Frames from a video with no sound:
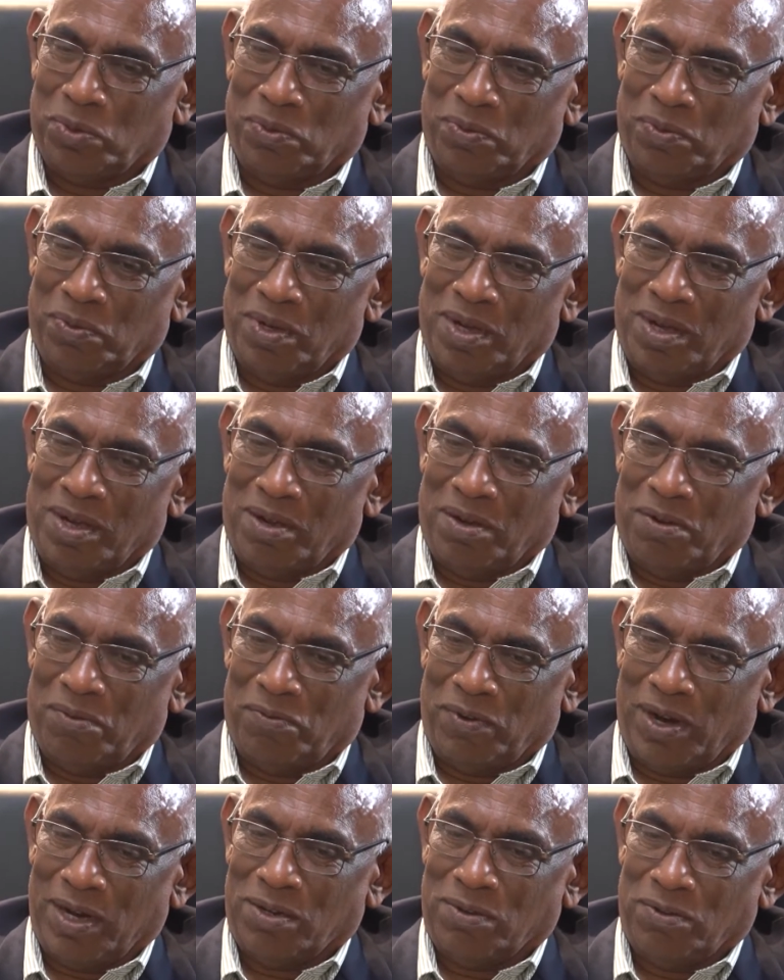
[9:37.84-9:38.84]
So
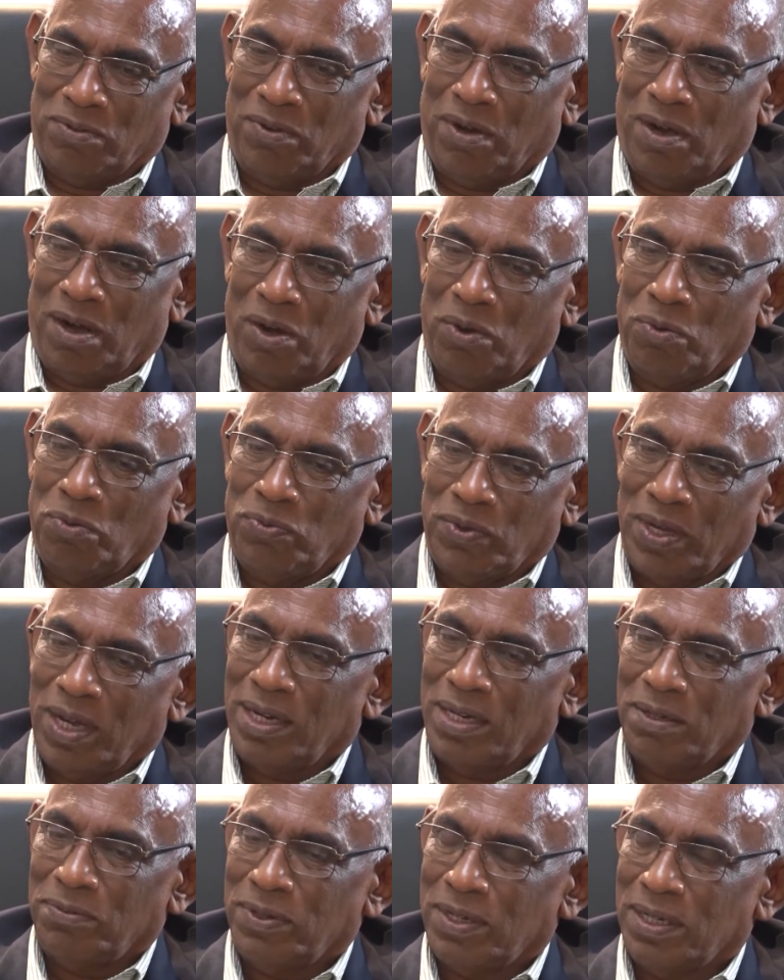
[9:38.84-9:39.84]
how we
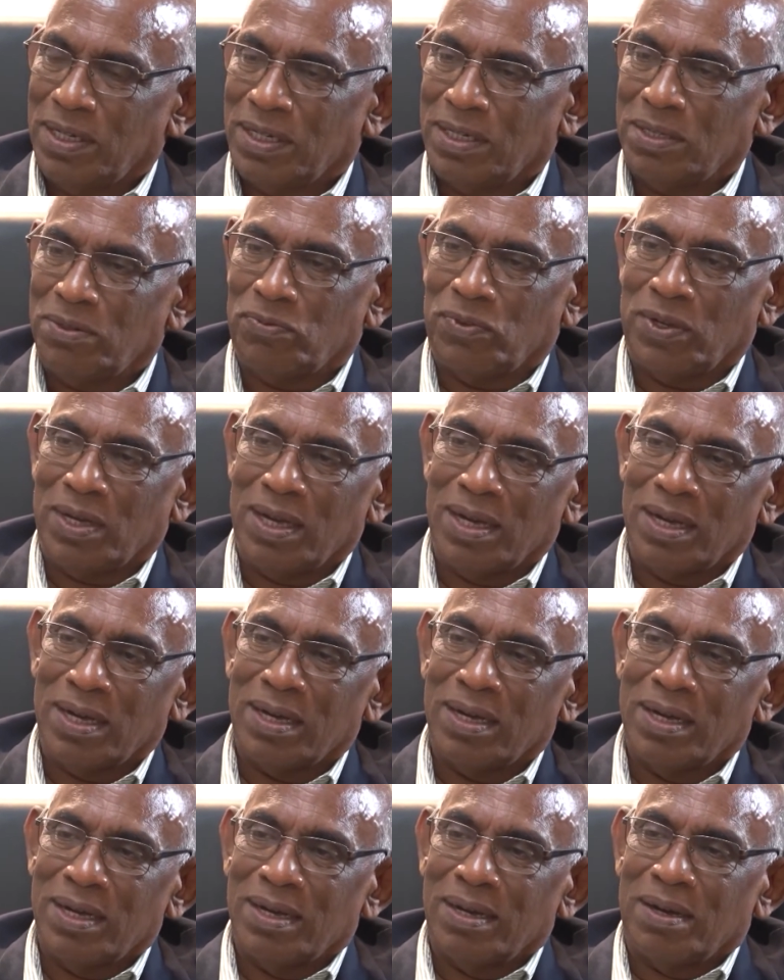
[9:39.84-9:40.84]
are different is we
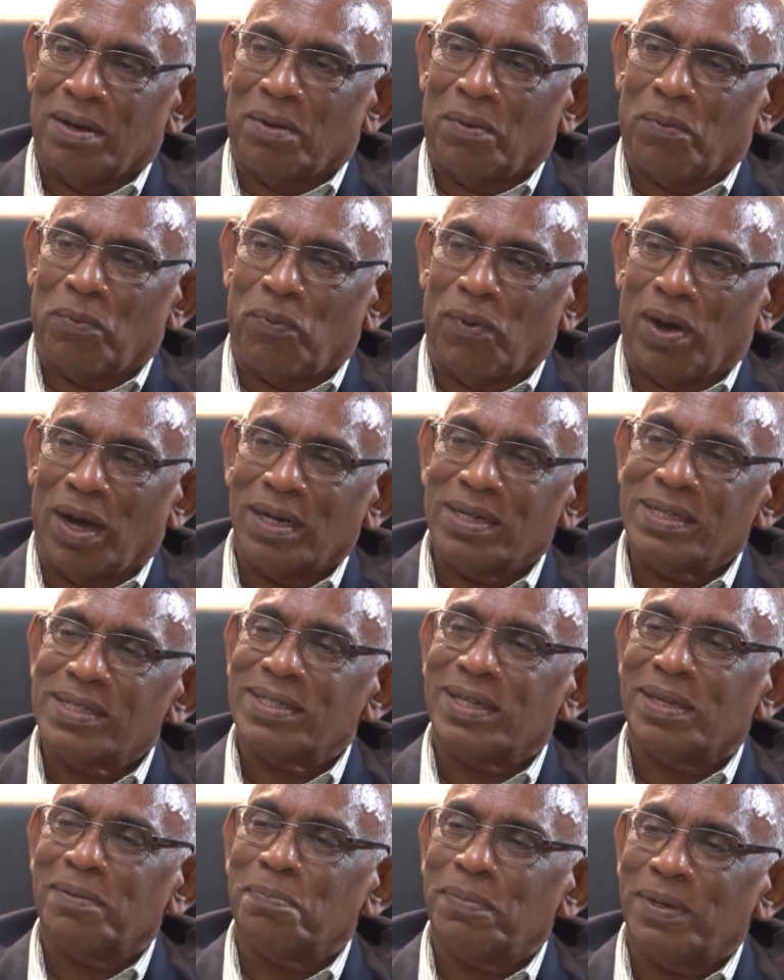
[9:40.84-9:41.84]
are one
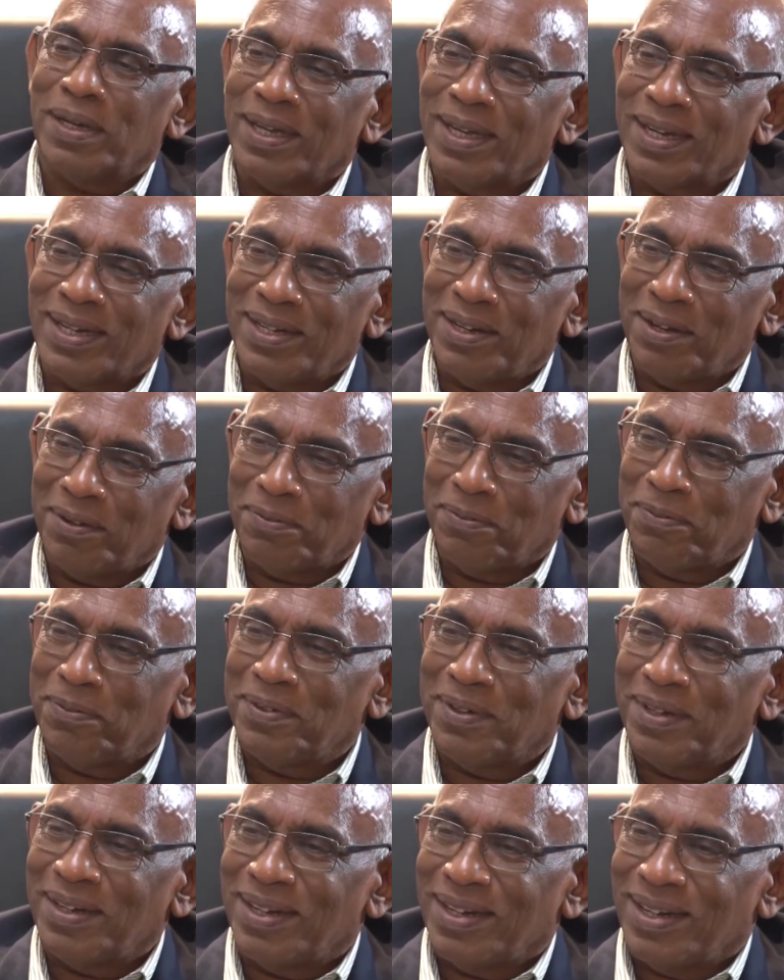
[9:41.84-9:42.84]
step ahead of
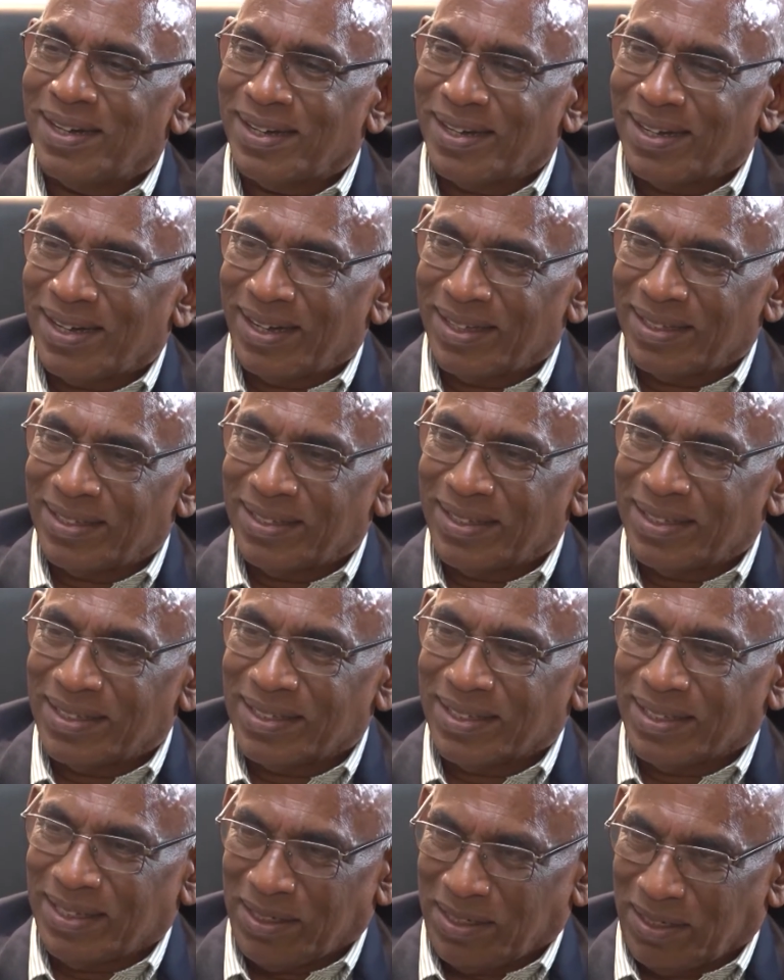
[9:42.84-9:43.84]

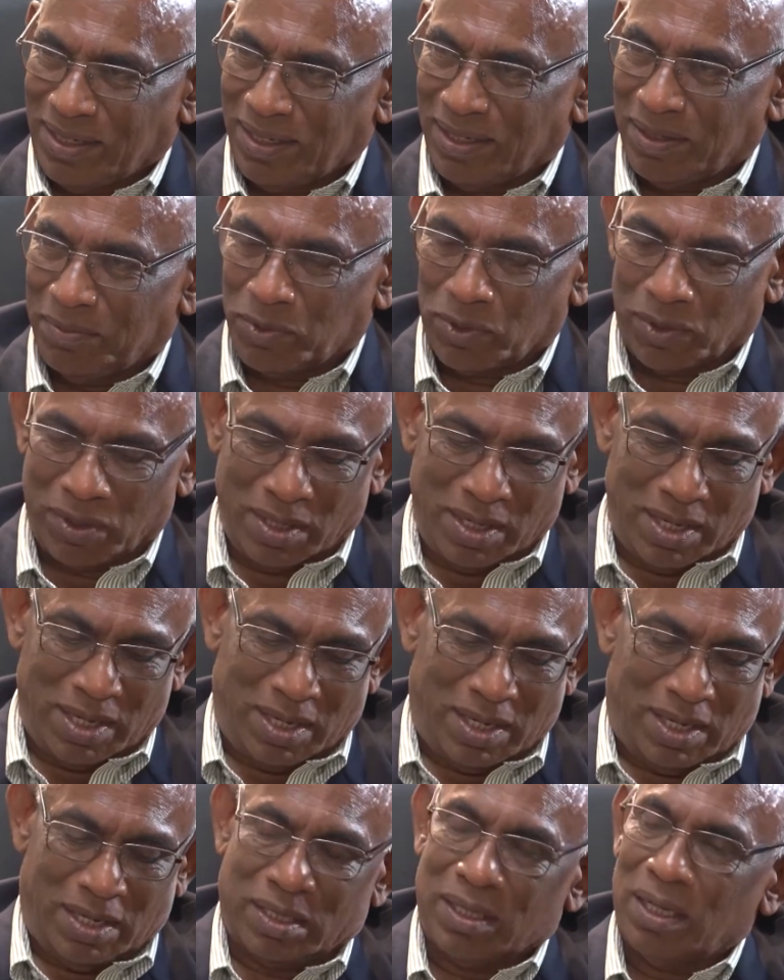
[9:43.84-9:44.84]
others in terms of
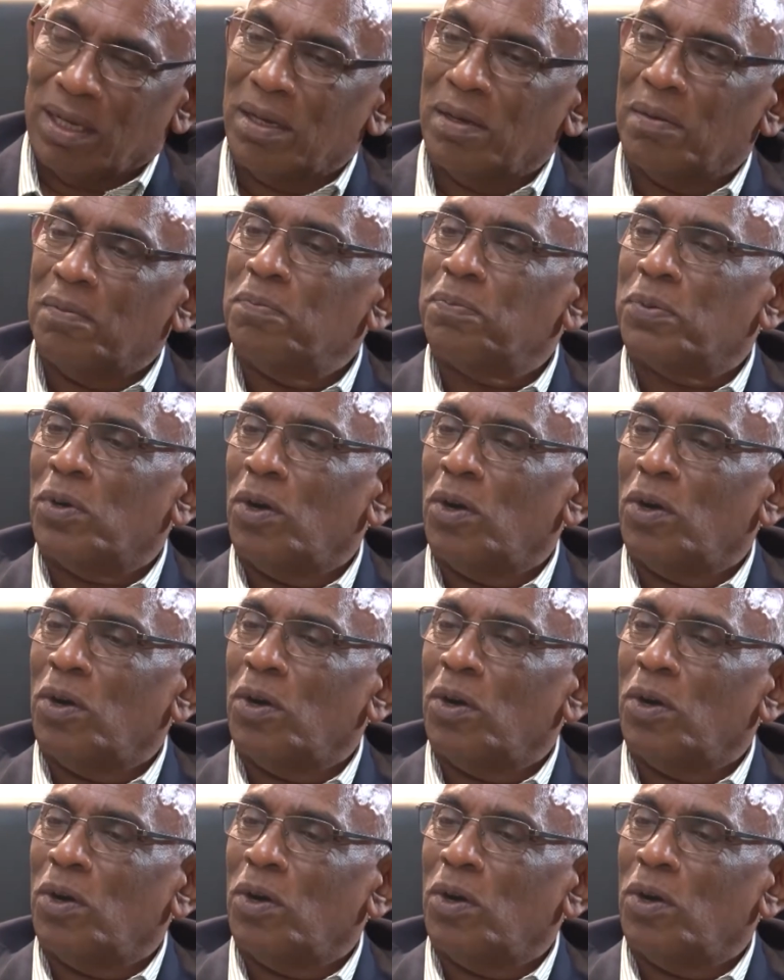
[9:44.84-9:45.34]
the